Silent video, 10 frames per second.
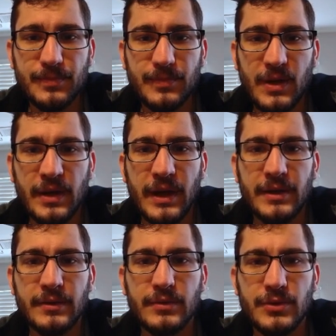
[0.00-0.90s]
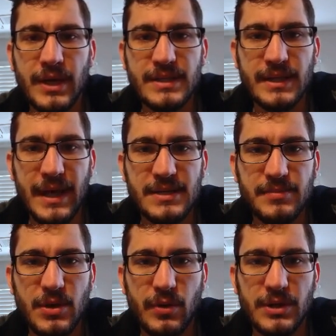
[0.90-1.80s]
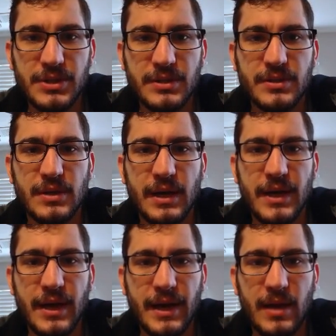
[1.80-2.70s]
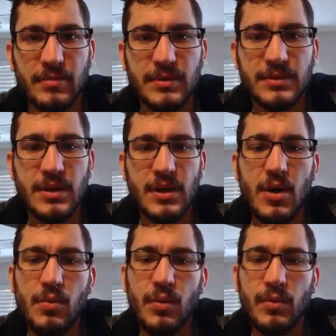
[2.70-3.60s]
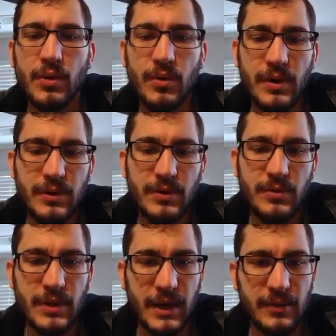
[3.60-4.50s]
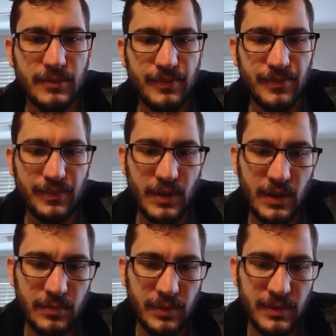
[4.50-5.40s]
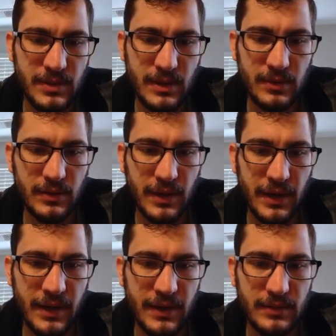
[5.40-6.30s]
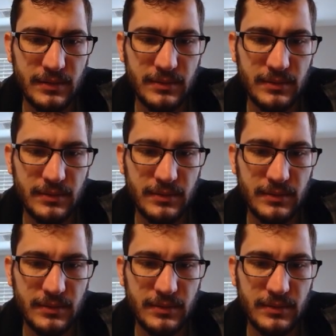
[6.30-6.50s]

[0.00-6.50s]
Again, you guys can ask me questions on campus. What we're going to do now, let me take a look at